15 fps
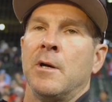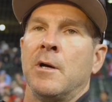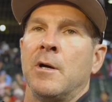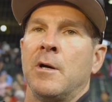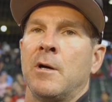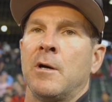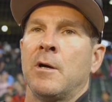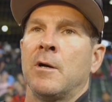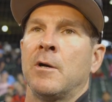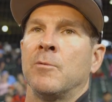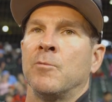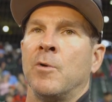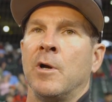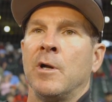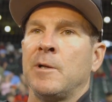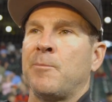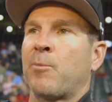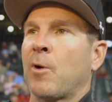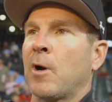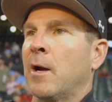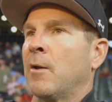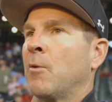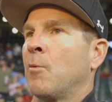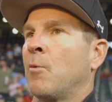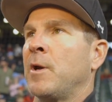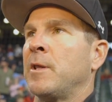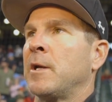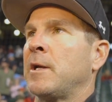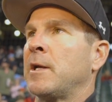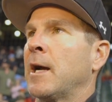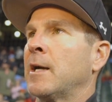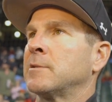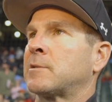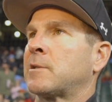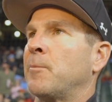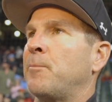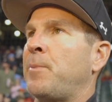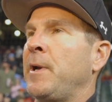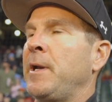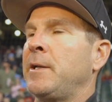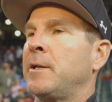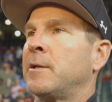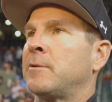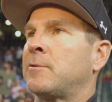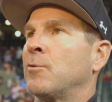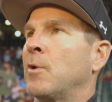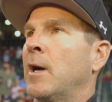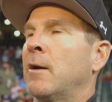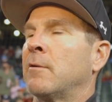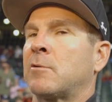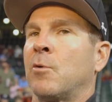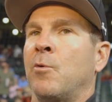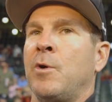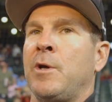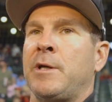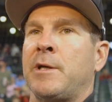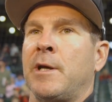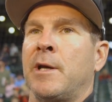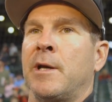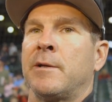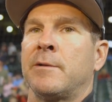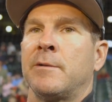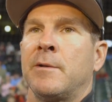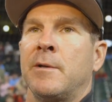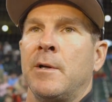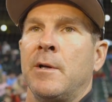Uh, really proud of the way the guys competed throughout the weekend